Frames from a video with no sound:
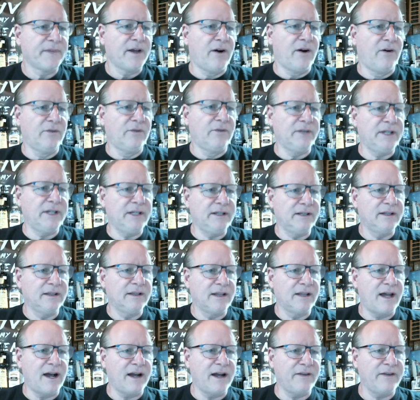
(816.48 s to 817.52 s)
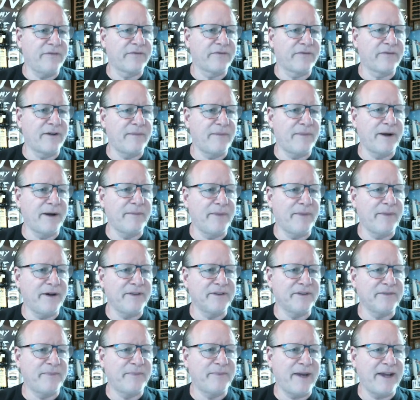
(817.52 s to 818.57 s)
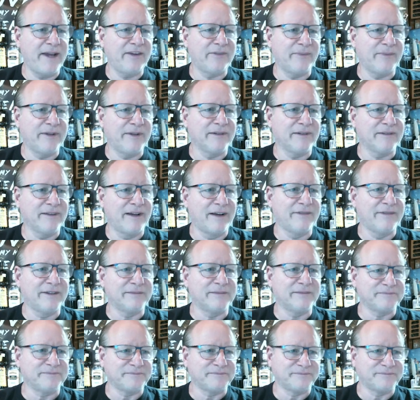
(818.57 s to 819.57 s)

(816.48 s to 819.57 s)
Only live from my mother's basement. Love it.